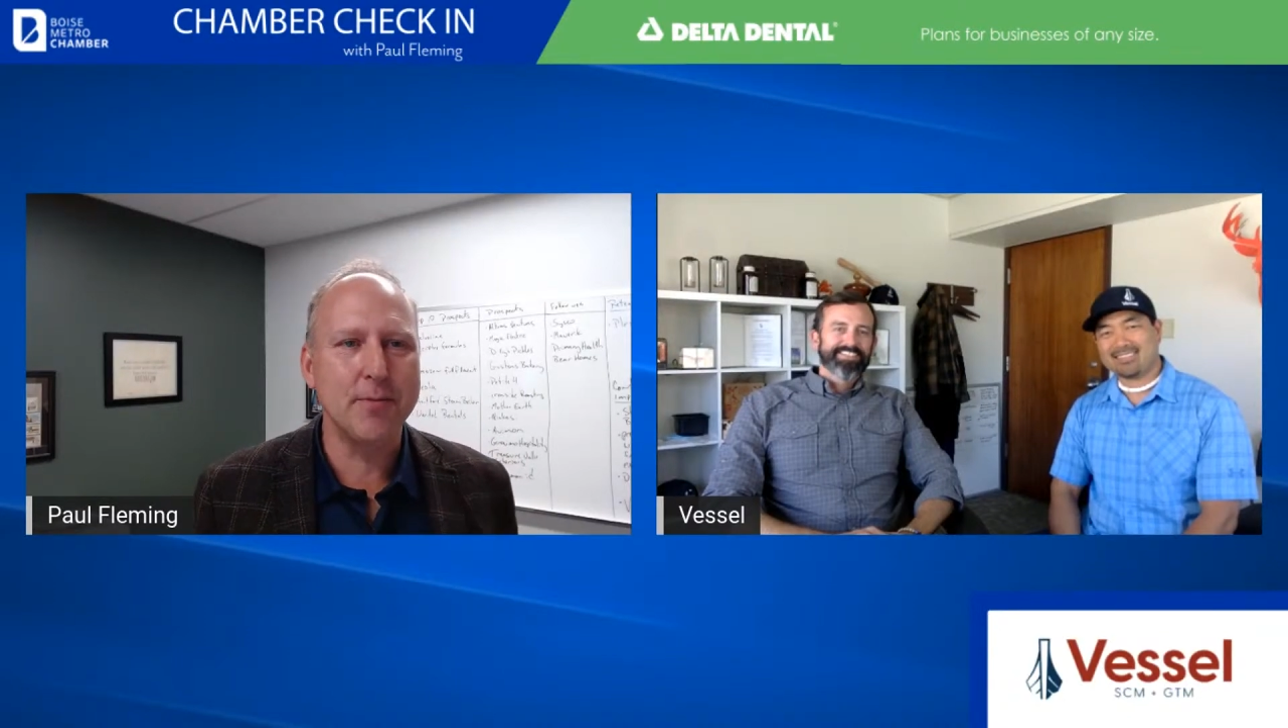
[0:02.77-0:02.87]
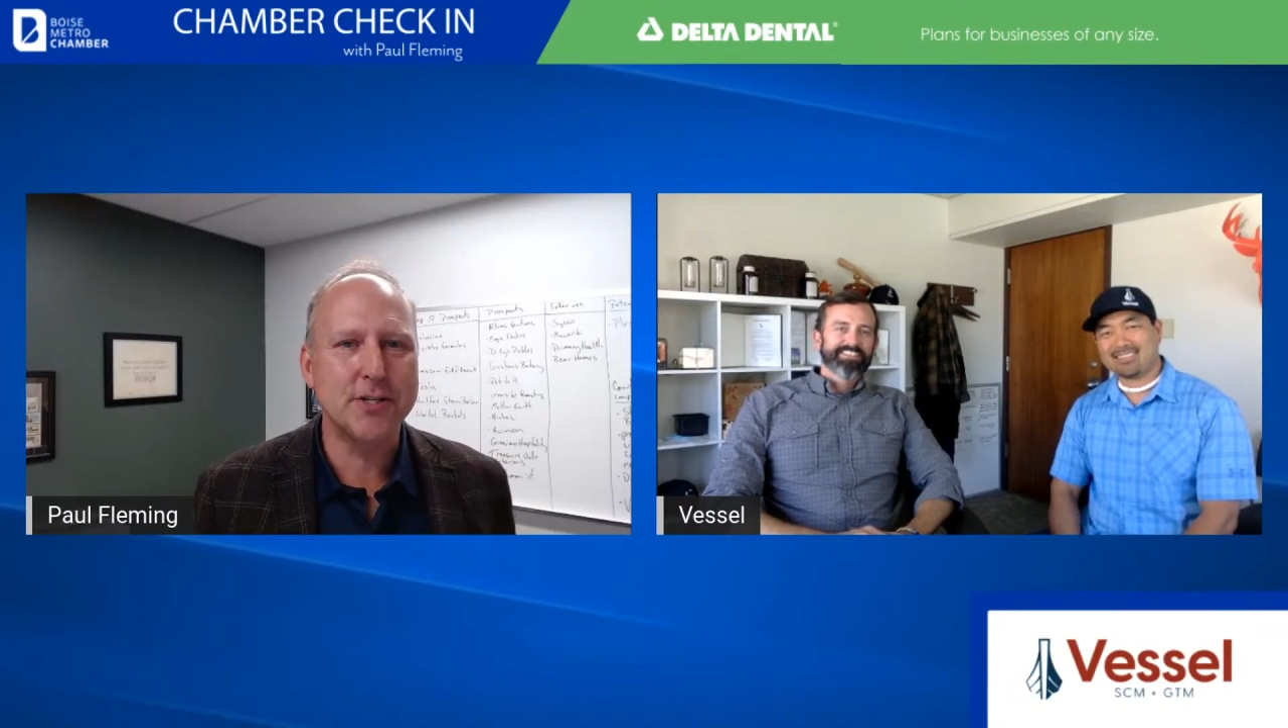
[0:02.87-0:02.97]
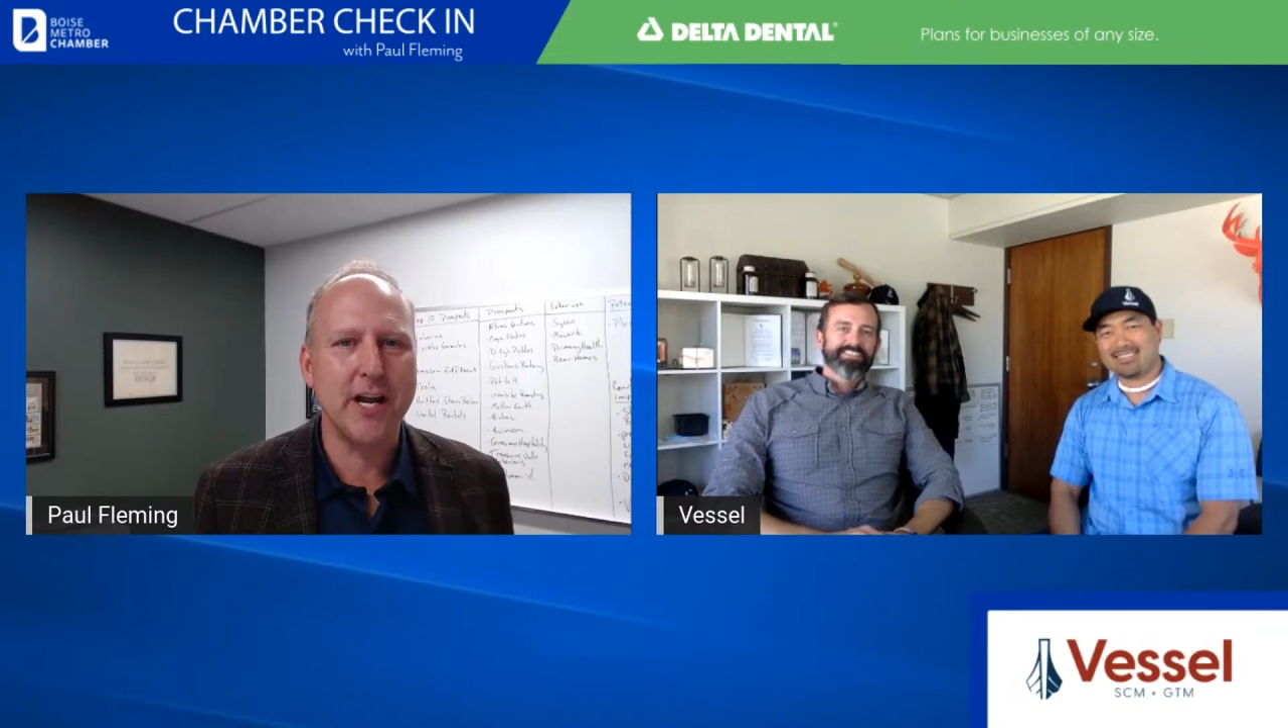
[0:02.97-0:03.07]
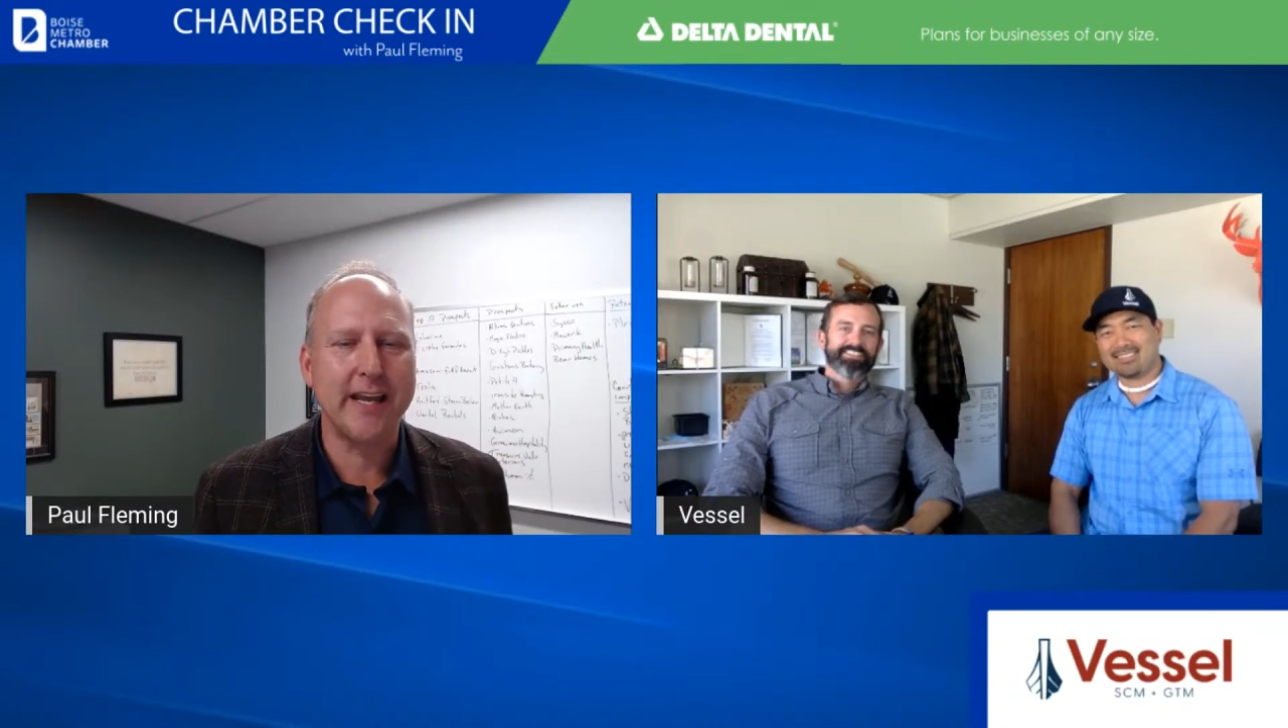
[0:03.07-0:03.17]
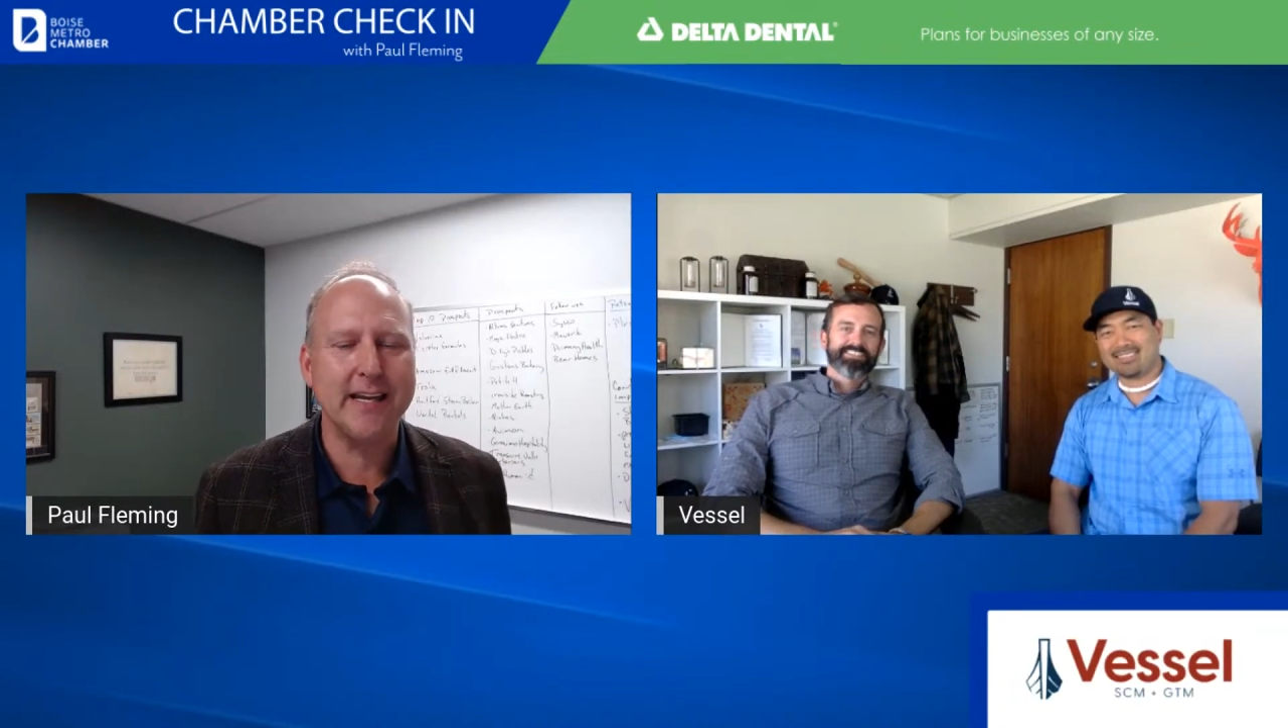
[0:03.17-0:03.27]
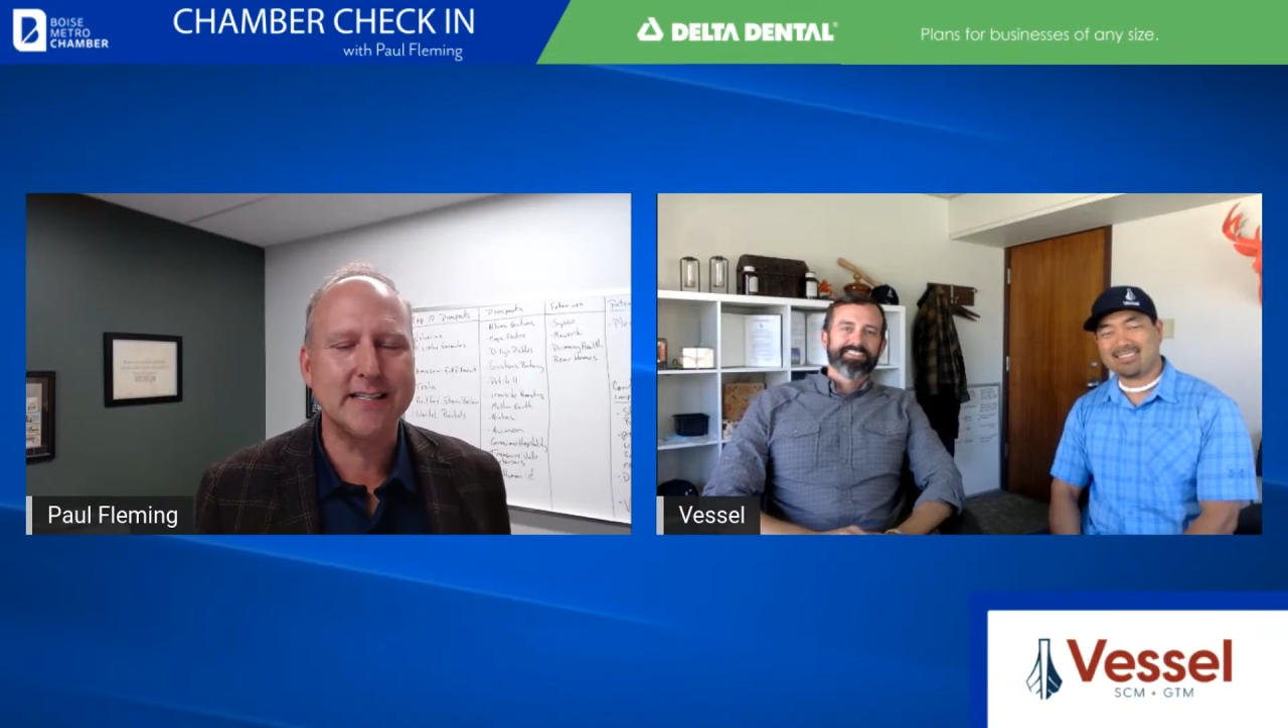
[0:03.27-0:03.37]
Check-In